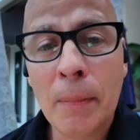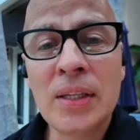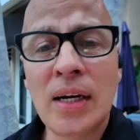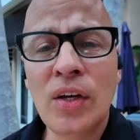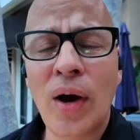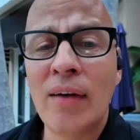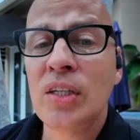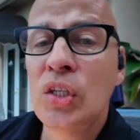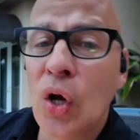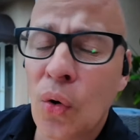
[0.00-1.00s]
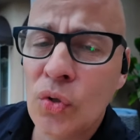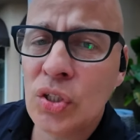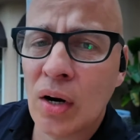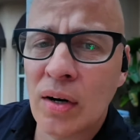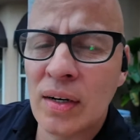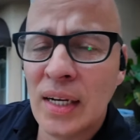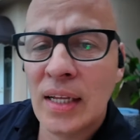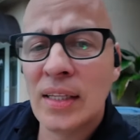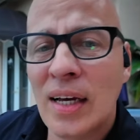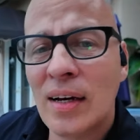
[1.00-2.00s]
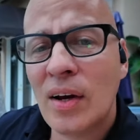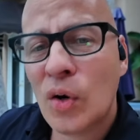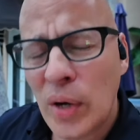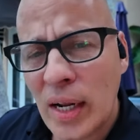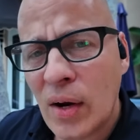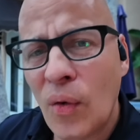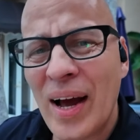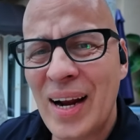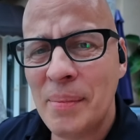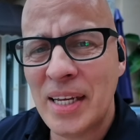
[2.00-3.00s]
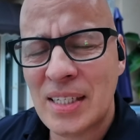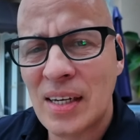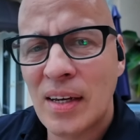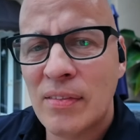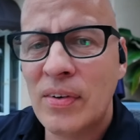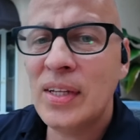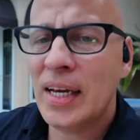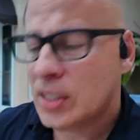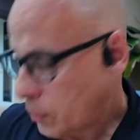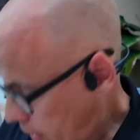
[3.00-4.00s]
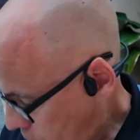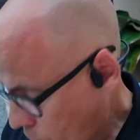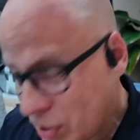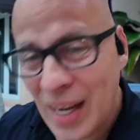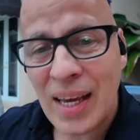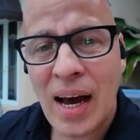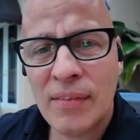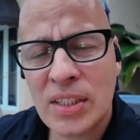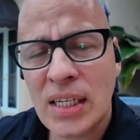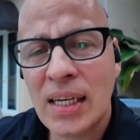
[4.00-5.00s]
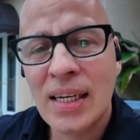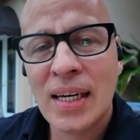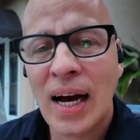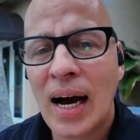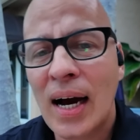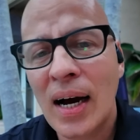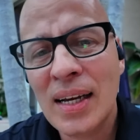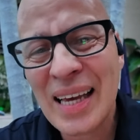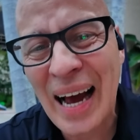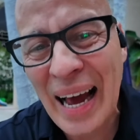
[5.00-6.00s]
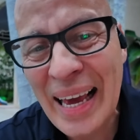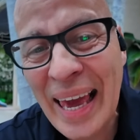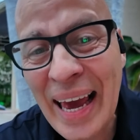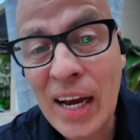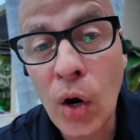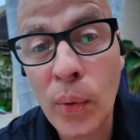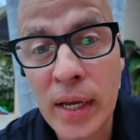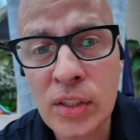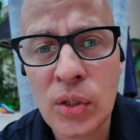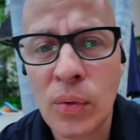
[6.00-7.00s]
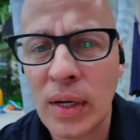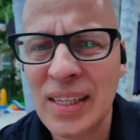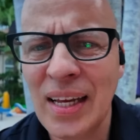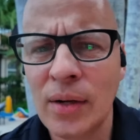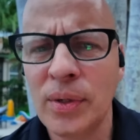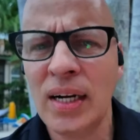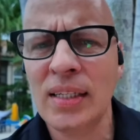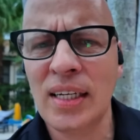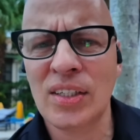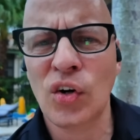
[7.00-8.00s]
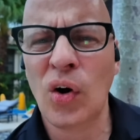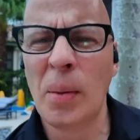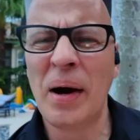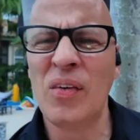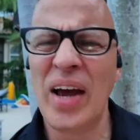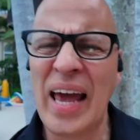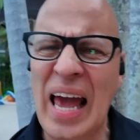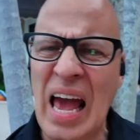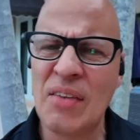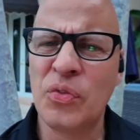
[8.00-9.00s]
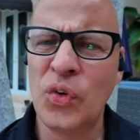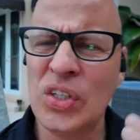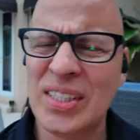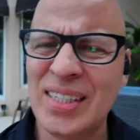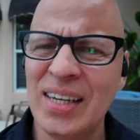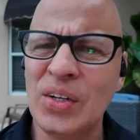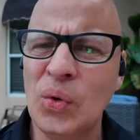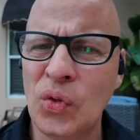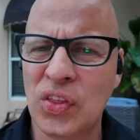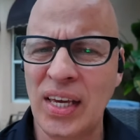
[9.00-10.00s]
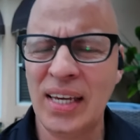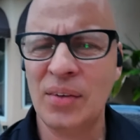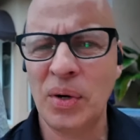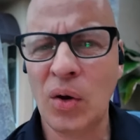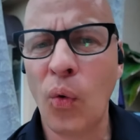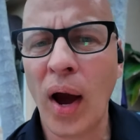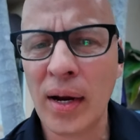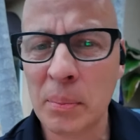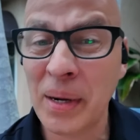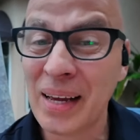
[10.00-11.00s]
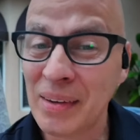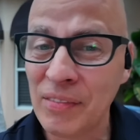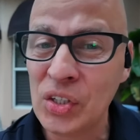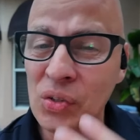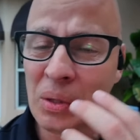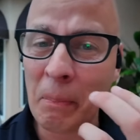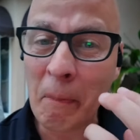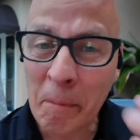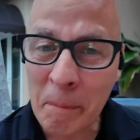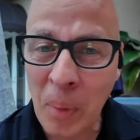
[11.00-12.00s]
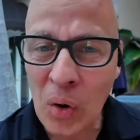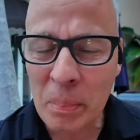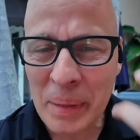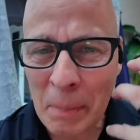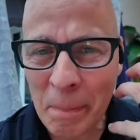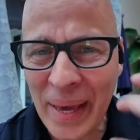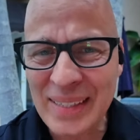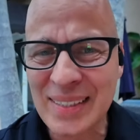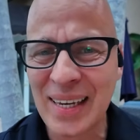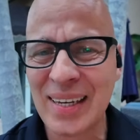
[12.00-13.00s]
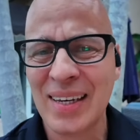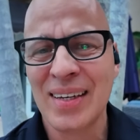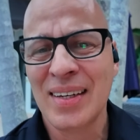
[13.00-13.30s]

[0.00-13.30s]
But there you have it. Those are the critical elements for nationwide wholesaling. Obviously, I can't go into nitty-gritty detail about every single thing required, but I'm giving you the basic